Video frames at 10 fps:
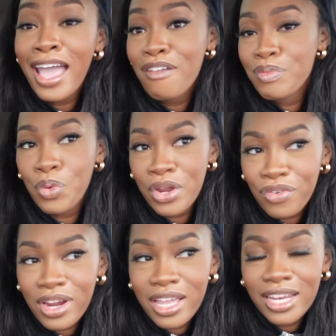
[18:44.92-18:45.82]
have a
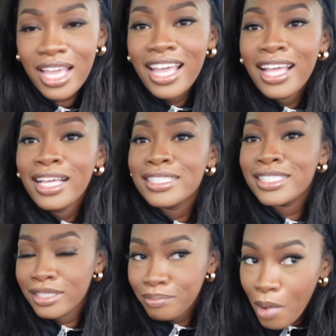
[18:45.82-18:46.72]
boyfriend,
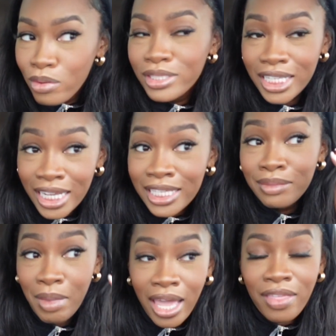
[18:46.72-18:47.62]
most of these
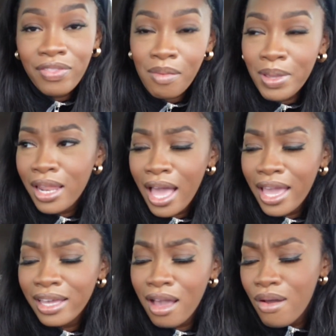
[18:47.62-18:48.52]
men, they be
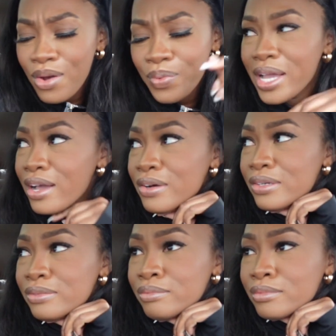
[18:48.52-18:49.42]
like, oh,
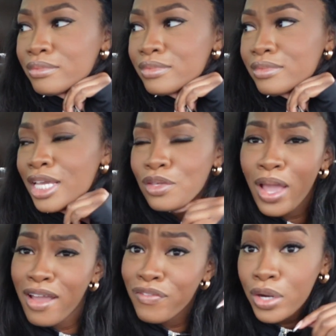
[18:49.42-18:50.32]
well, can you
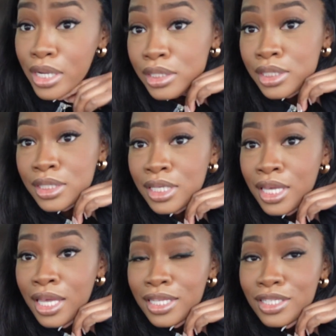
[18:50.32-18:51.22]
have friends?
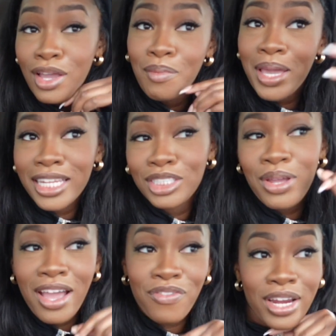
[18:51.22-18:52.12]
Did your man let you
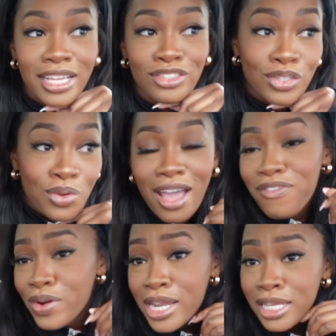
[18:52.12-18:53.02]
have friends, or you have
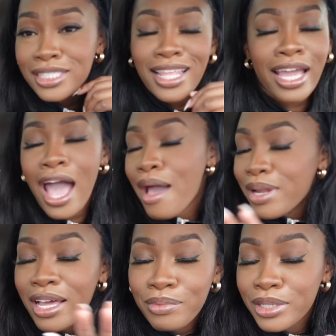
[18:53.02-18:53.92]
friends? Like, I'm
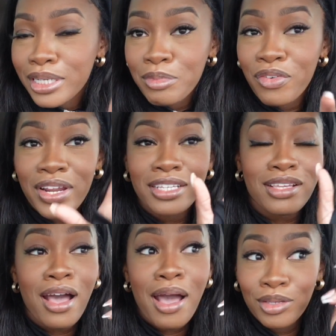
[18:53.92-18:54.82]
not willing to move it as
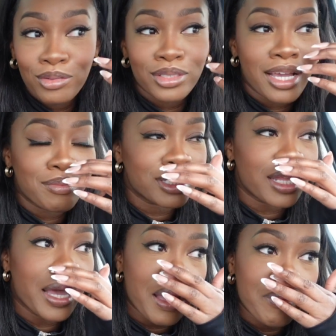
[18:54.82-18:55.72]
I usually am just
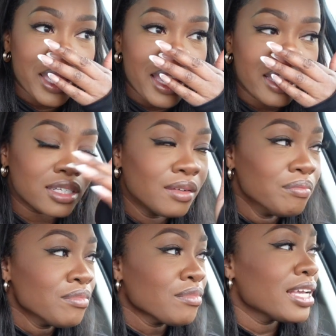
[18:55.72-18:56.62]
like, I'm engaged.
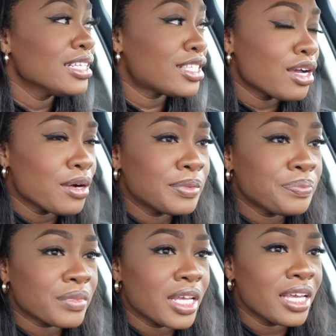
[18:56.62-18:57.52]
And so
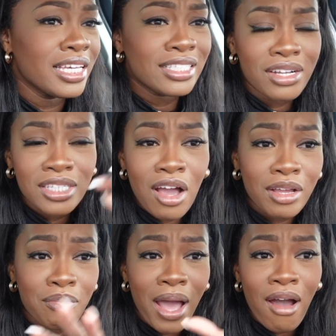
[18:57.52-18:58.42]
he started
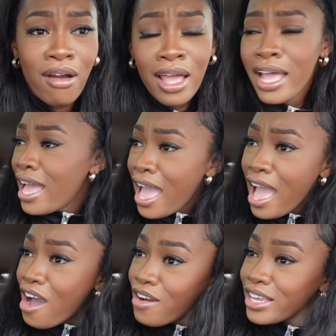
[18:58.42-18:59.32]
talking about
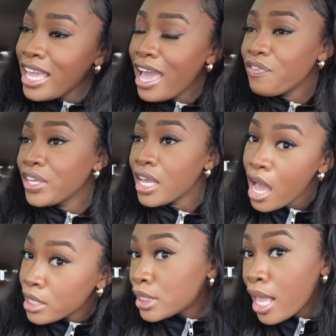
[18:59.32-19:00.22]
how he had a
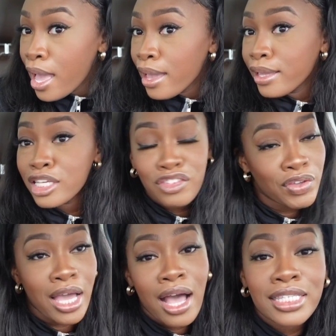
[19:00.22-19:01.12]
fiance and his
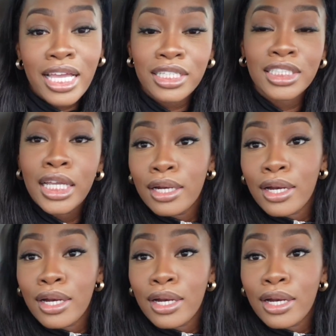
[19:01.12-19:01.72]
fiance cheated